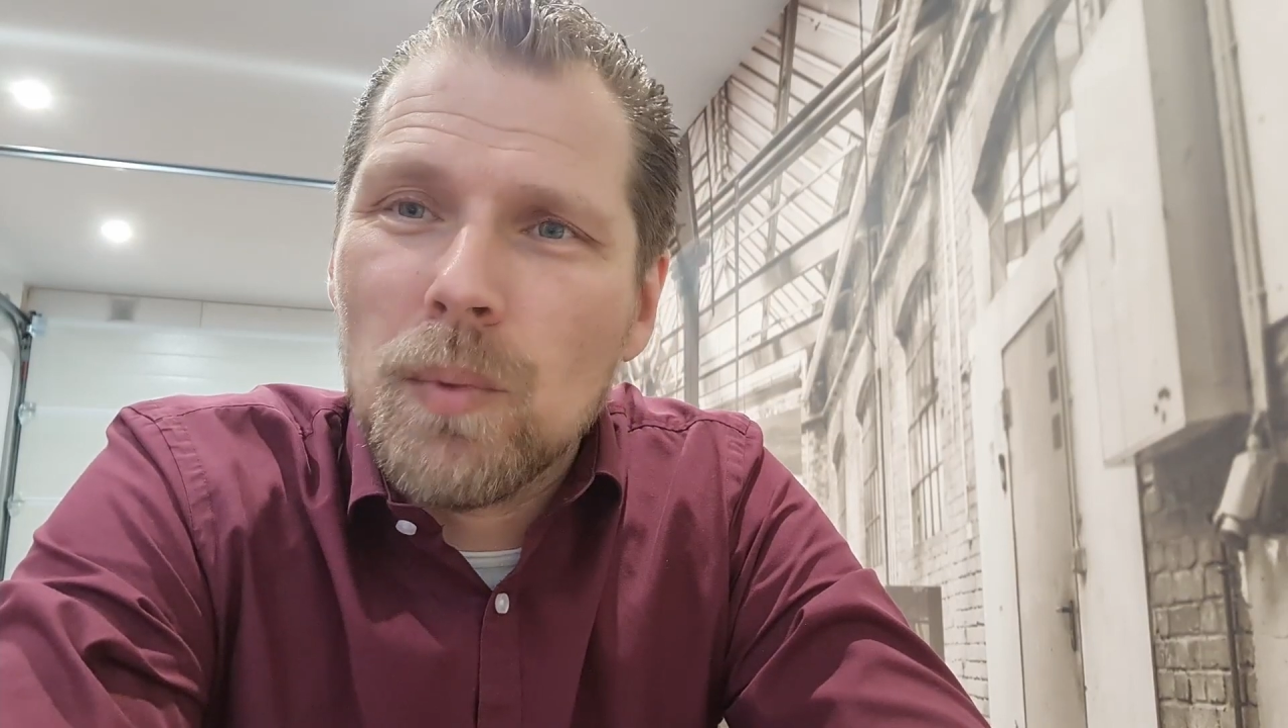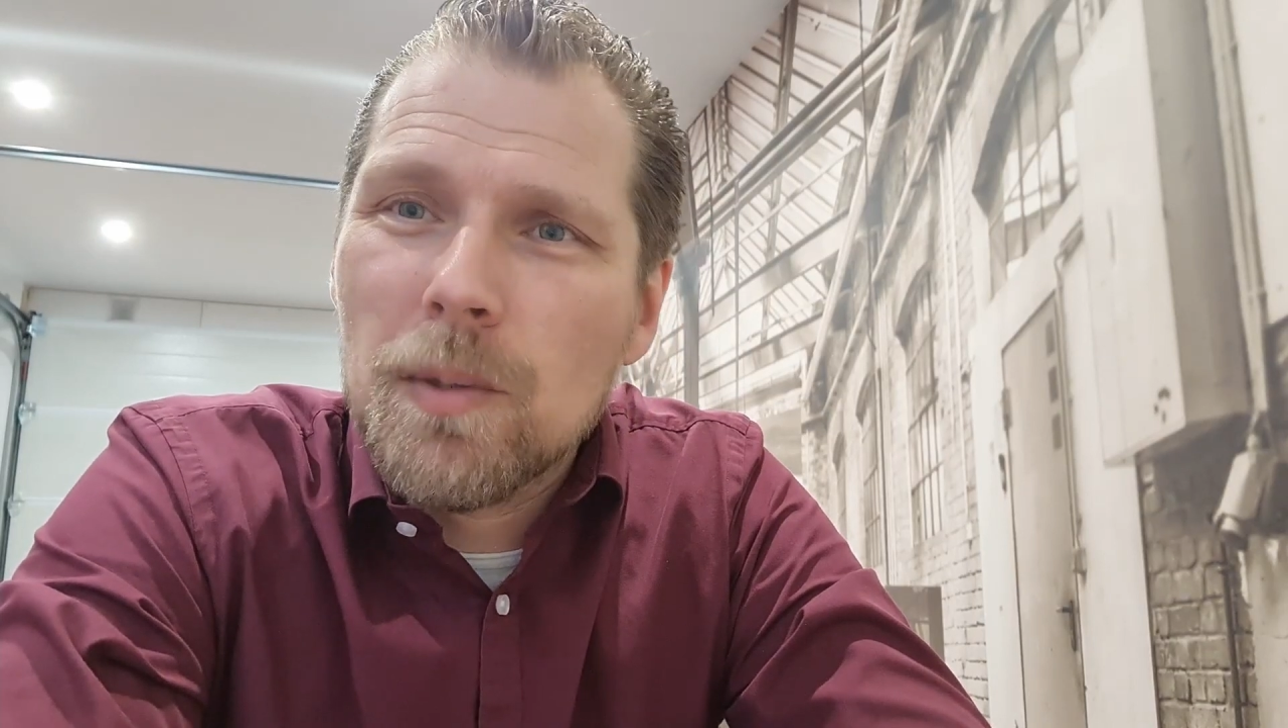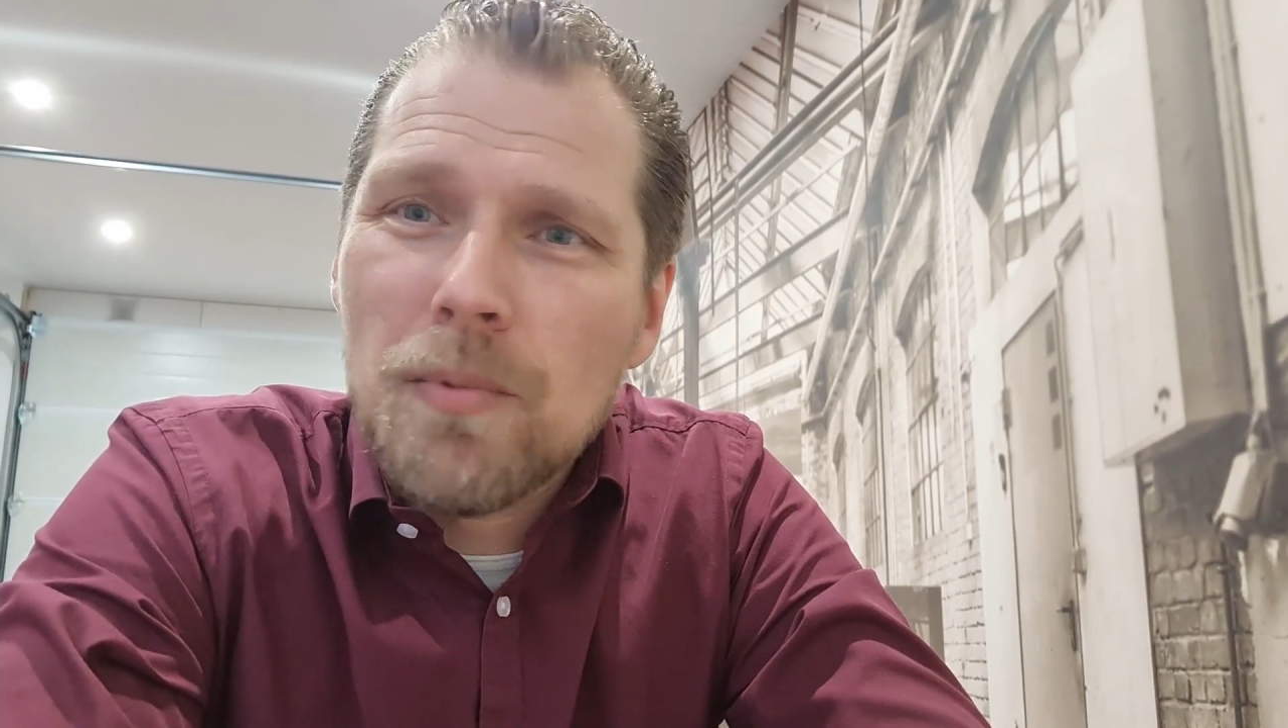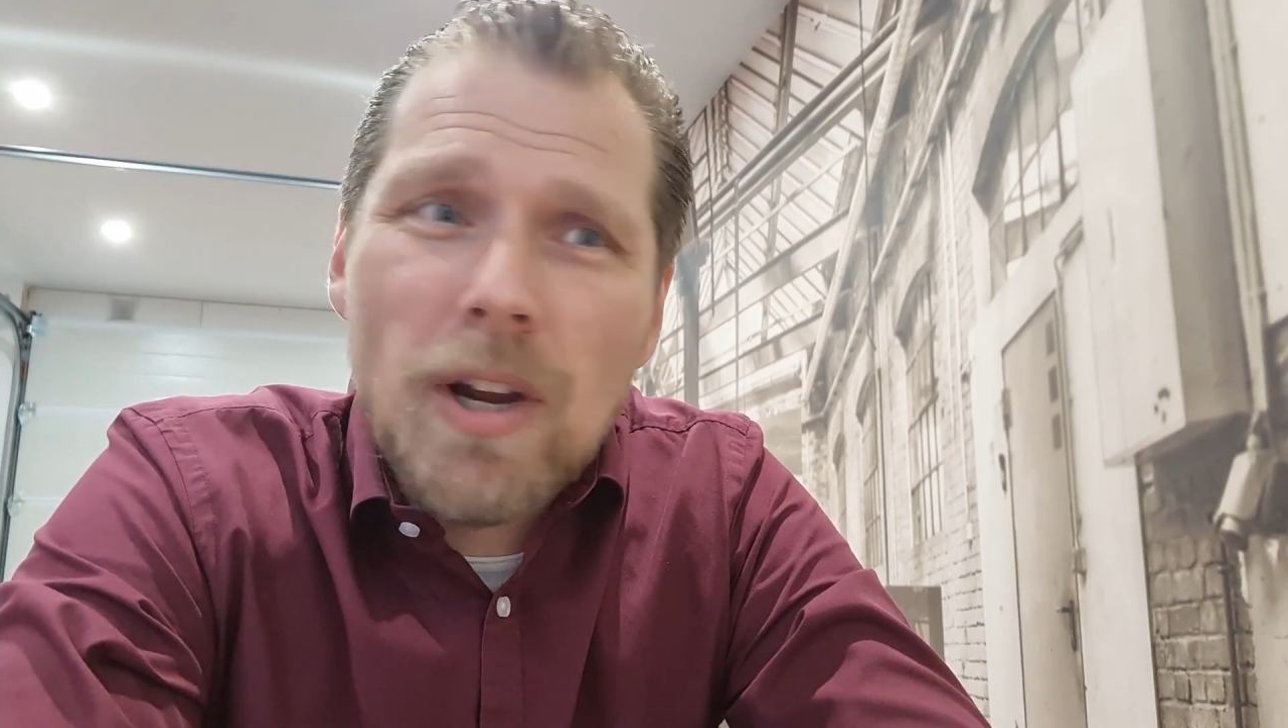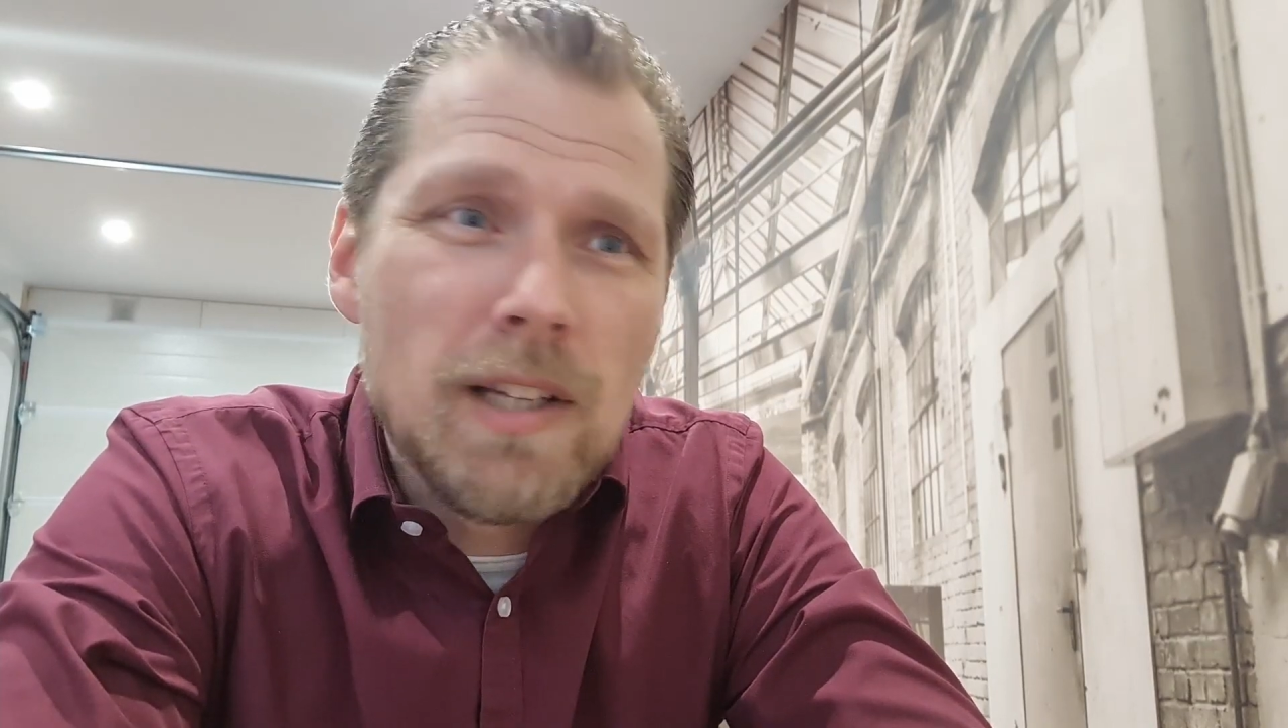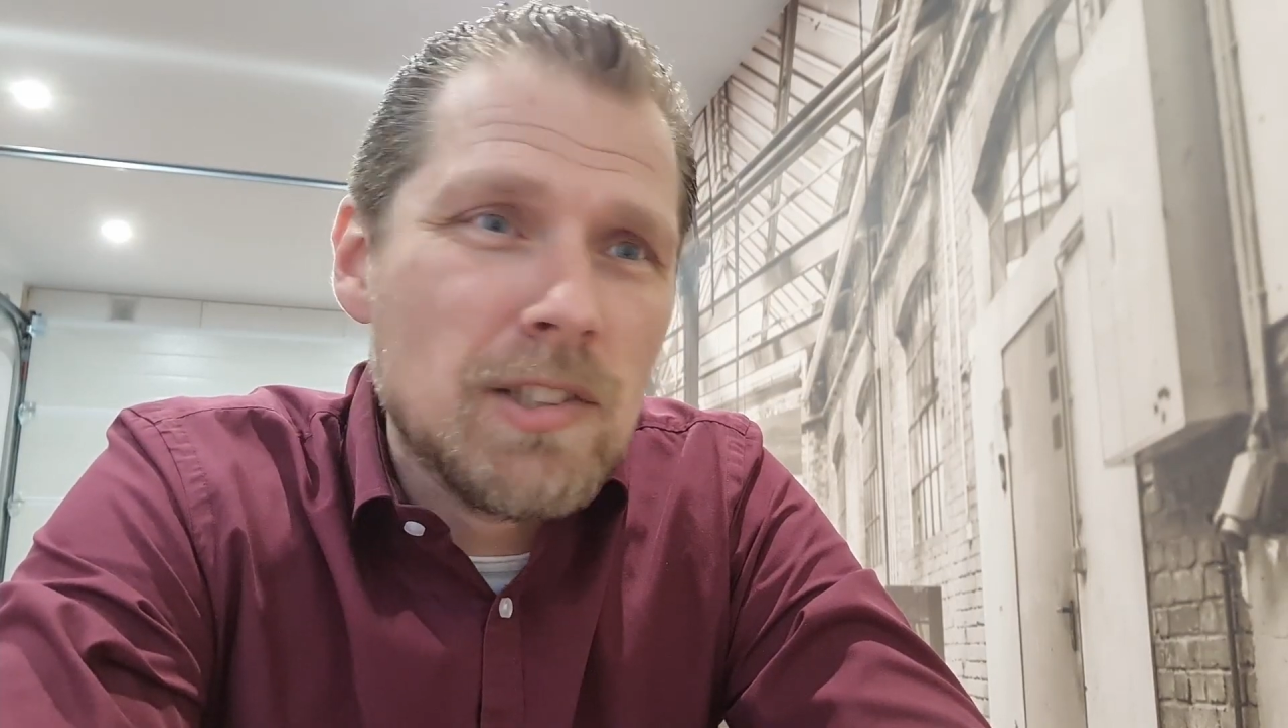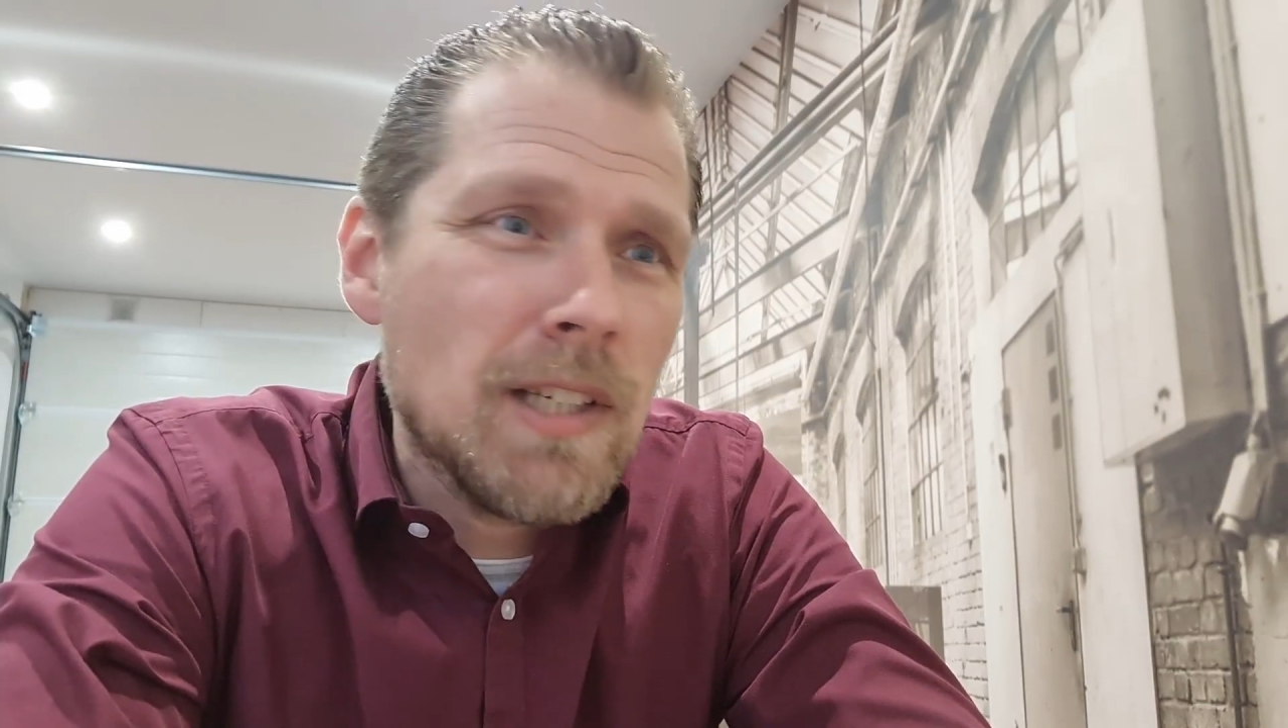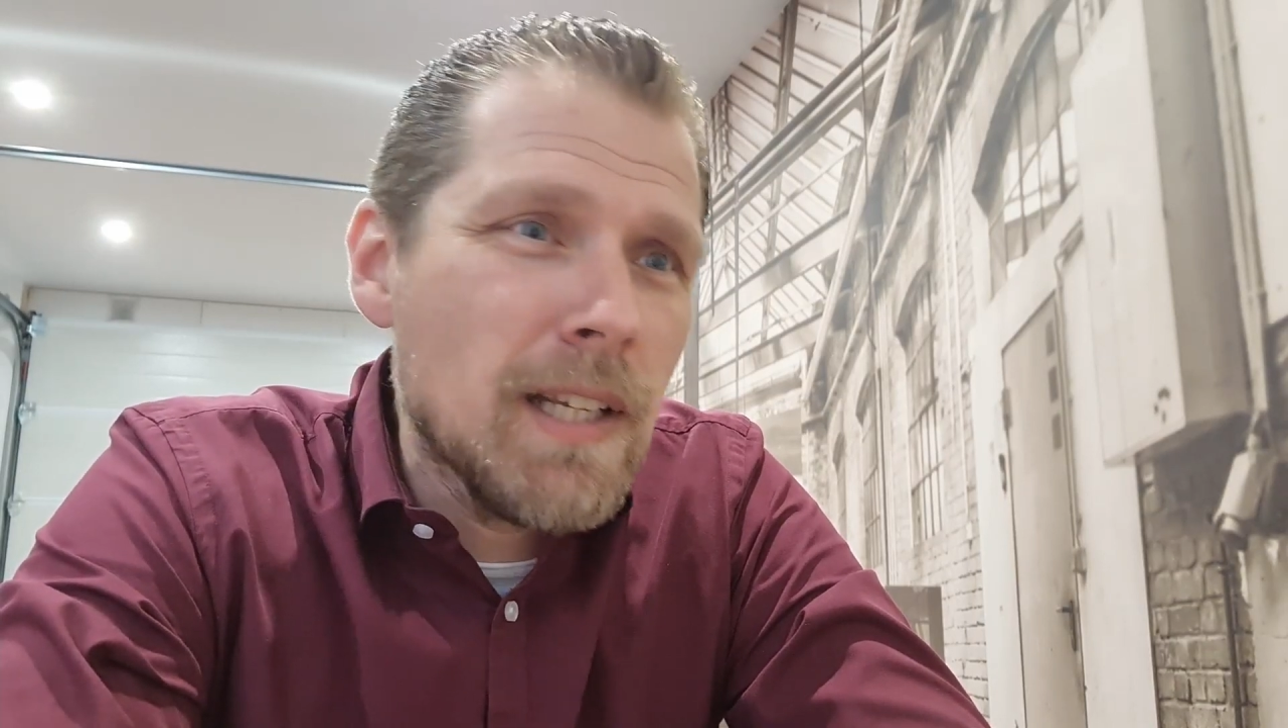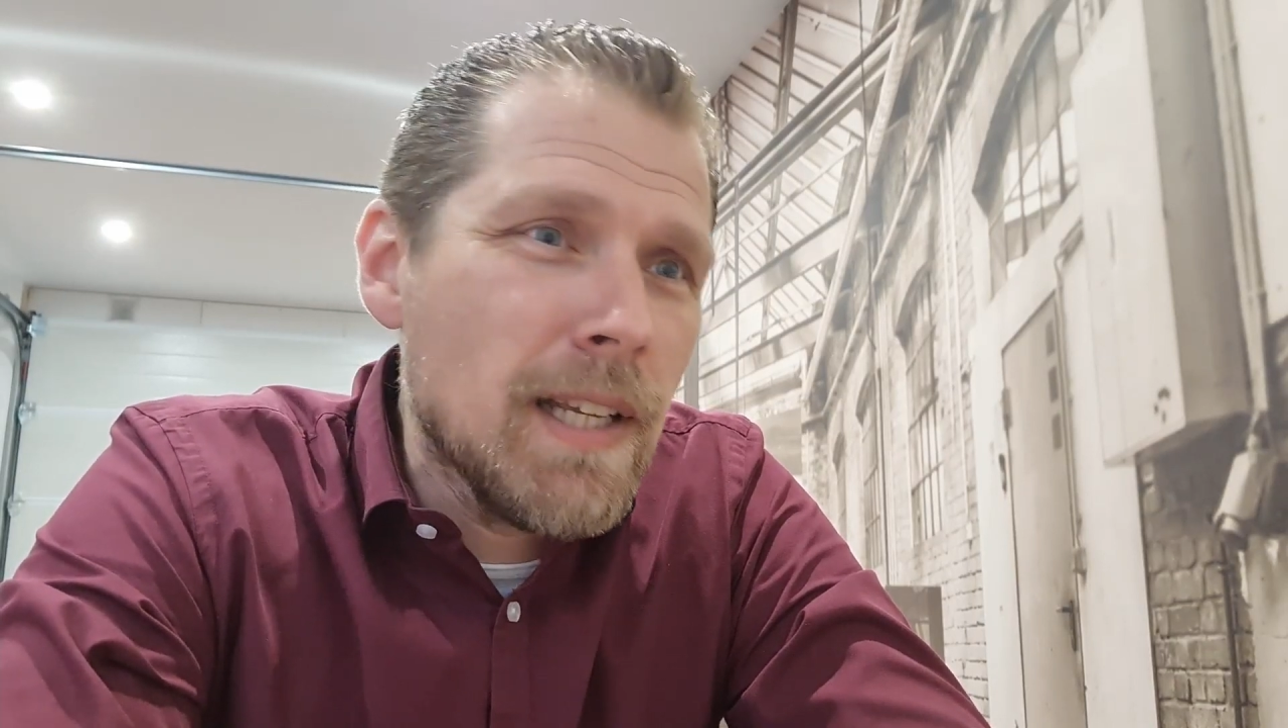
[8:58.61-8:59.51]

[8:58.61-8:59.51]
with the price.